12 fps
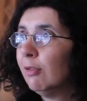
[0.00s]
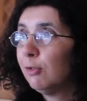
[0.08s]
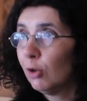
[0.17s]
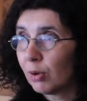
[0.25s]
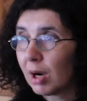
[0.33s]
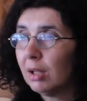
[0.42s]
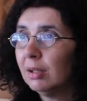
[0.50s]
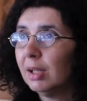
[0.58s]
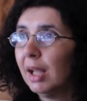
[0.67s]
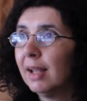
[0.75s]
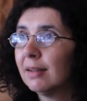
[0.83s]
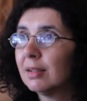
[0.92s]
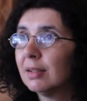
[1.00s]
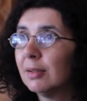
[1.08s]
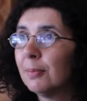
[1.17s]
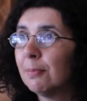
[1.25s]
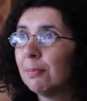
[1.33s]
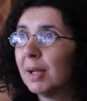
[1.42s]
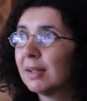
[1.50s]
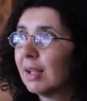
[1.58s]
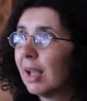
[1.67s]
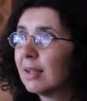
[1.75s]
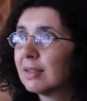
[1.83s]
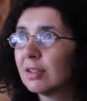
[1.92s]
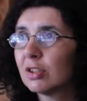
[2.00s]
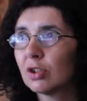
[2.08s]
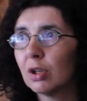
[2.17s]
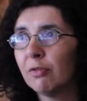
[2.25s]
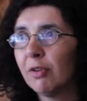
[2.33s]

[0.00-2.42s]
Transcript: floral, and um, but has a,